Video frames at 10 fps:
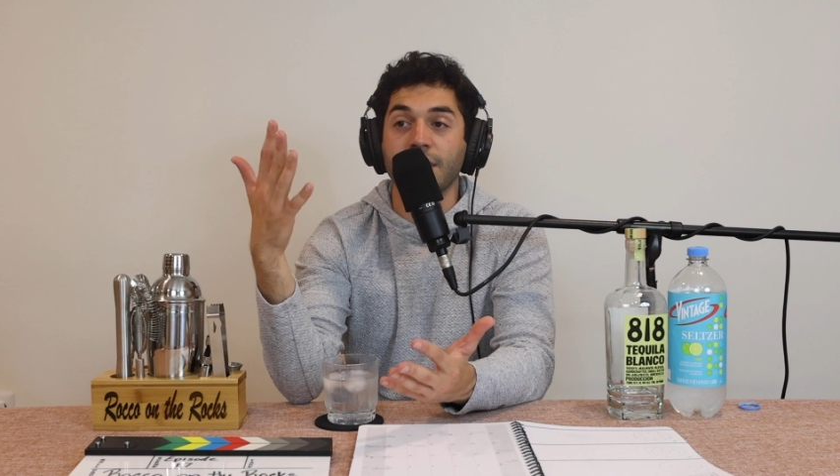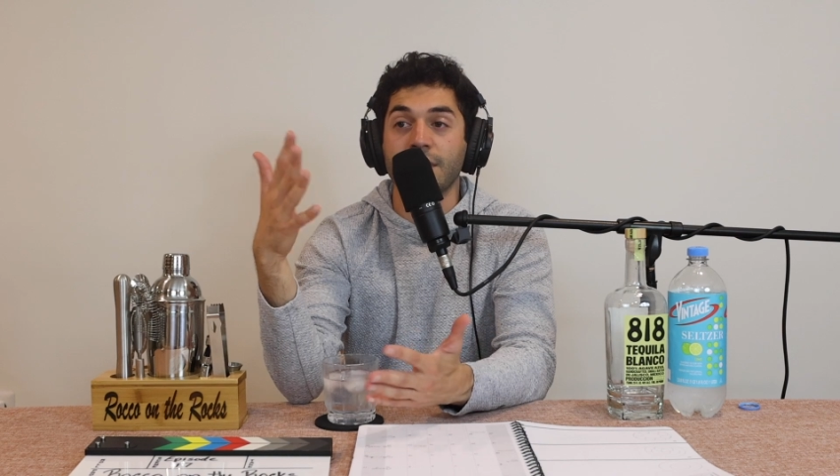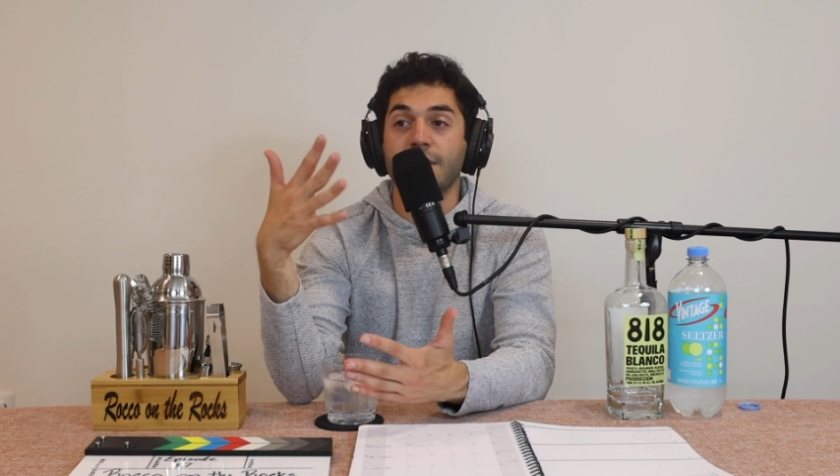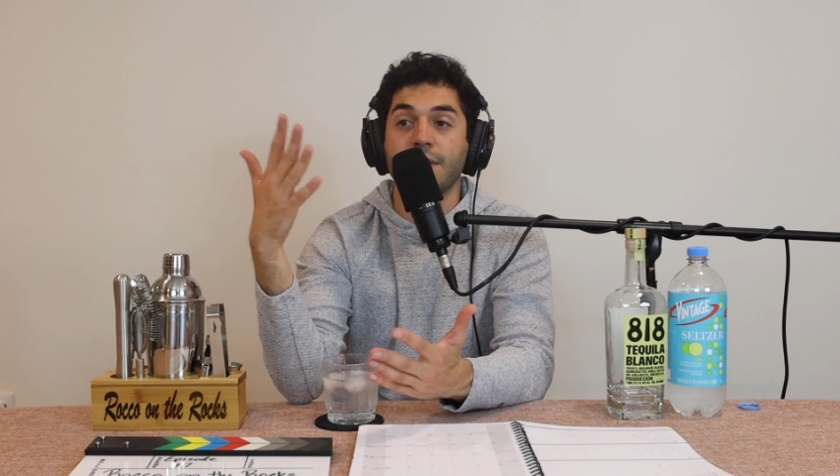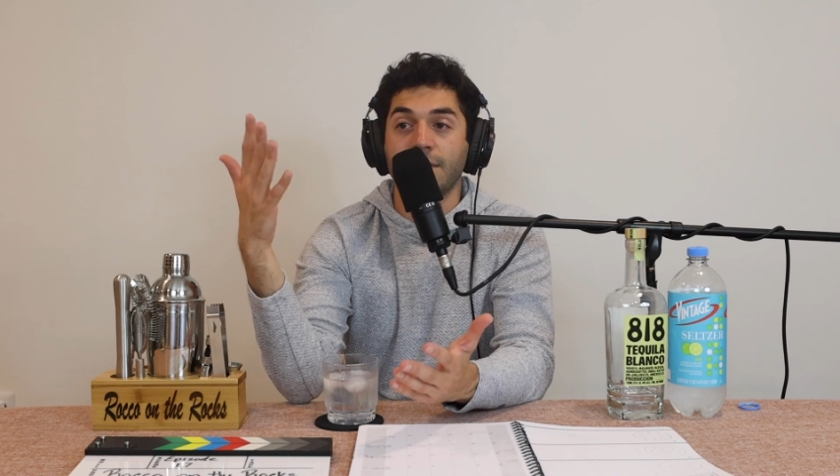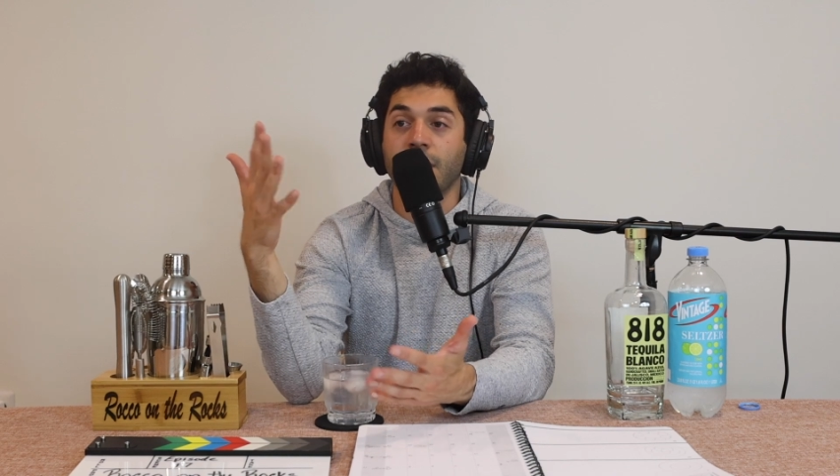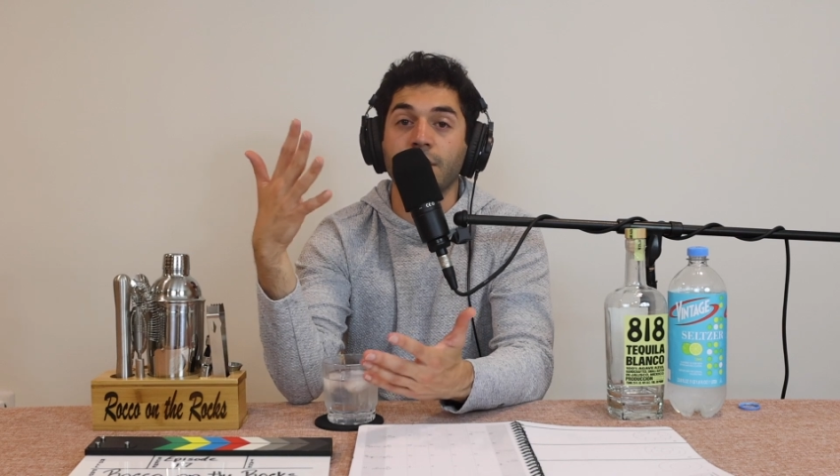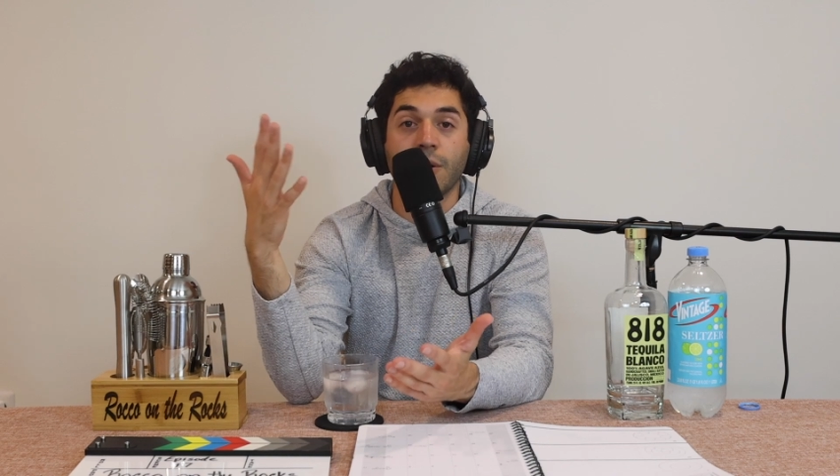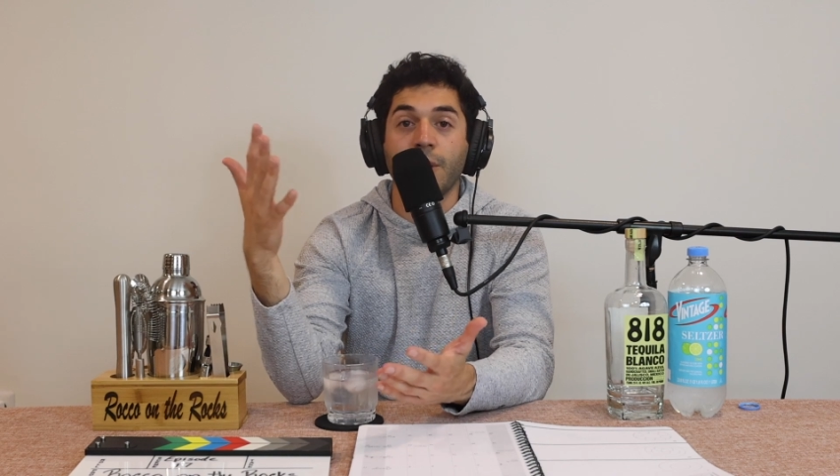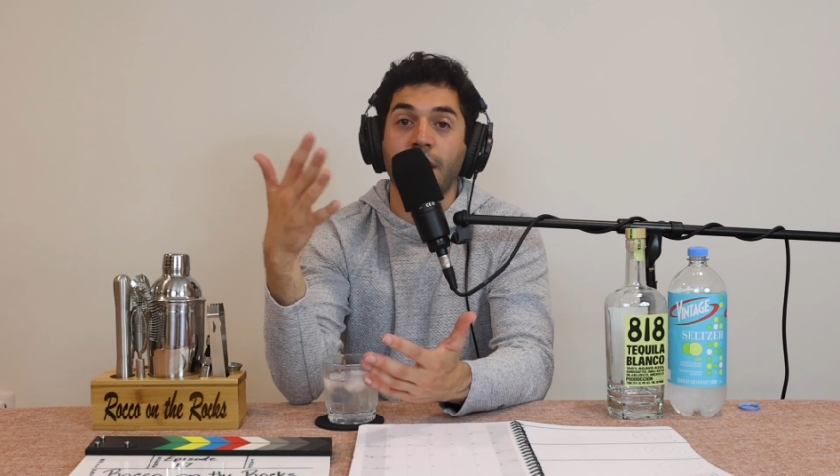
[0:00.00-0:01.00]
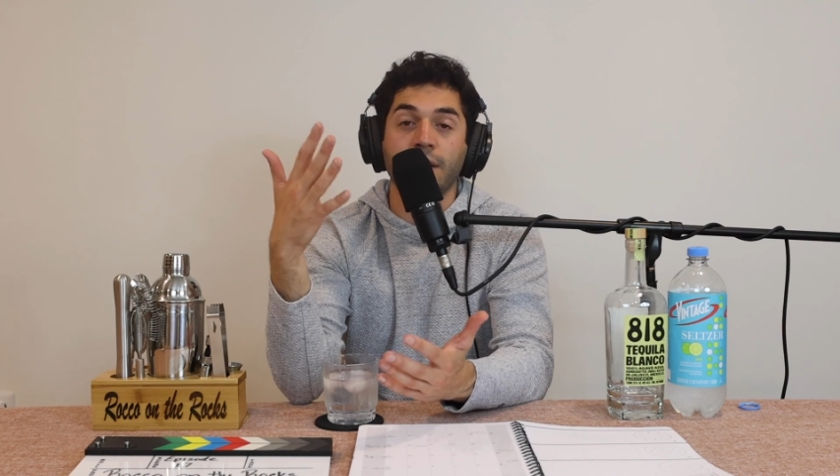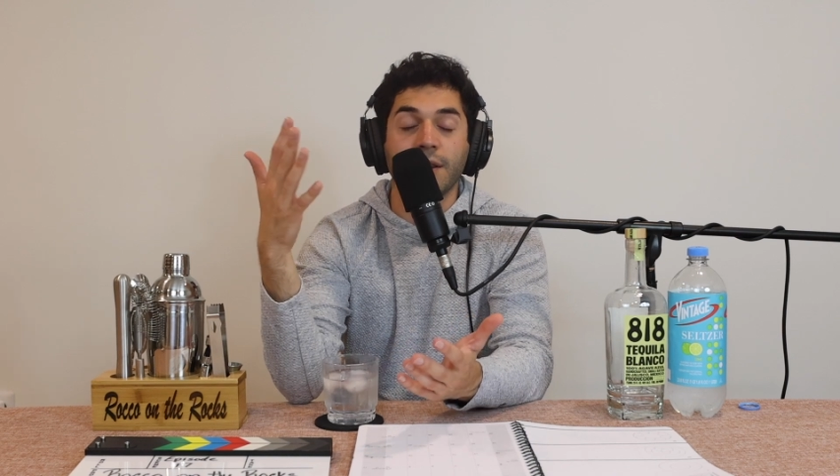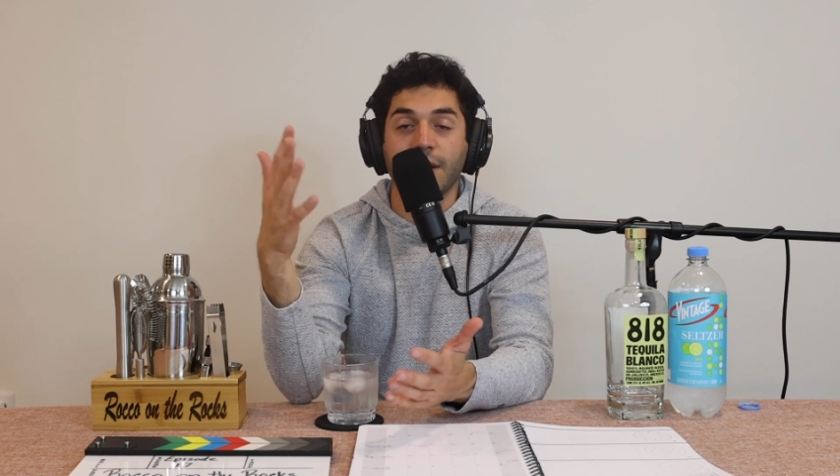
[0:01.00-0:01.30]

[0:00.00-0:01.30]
Cause on Coney Island,